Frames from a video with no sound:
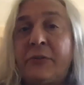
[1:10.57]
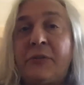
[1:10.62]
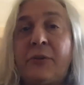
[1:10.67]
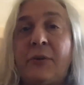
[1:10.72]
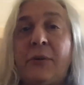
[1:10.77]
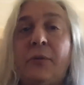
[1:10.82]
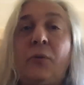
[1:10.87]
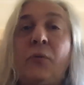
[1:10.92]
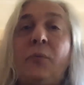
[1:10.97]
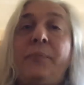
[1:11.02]

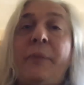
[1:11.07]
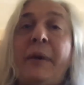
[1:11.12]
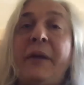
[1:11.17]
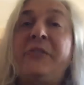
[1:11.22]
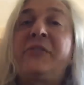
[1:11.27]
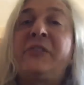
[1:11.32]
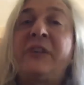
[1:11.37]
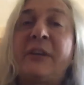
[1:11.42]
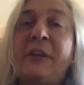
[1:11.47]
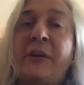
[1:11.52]
So
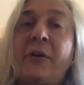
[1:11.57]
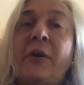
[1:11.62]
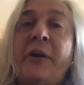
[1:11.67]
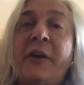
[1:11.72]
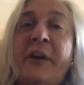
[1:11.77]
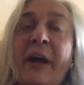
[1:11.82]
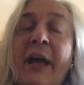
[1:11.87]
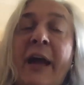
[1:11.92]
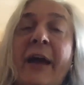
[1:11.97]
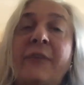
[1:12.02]
basing it
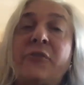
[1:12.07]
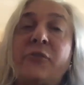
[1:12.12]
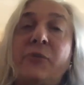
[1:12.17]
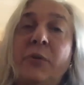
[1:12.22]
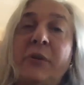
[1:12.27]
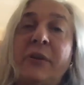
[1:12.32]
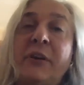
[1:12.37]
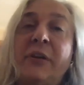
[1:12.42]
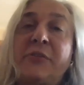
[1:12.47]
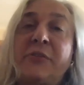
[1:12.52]
on an
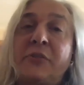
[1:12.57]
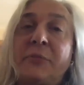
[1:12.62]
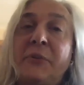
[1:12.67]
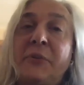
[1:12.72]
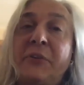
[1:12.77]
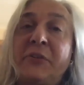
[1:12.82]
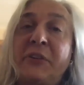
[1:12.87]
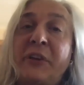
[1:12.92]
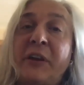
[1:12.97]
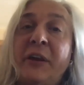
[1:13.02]
actual customer
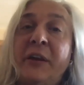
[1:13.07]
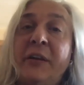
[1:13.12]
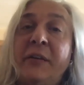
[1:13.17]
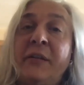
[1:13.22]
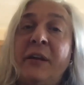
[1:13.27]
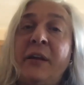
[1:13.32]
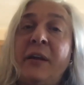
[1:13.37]
design,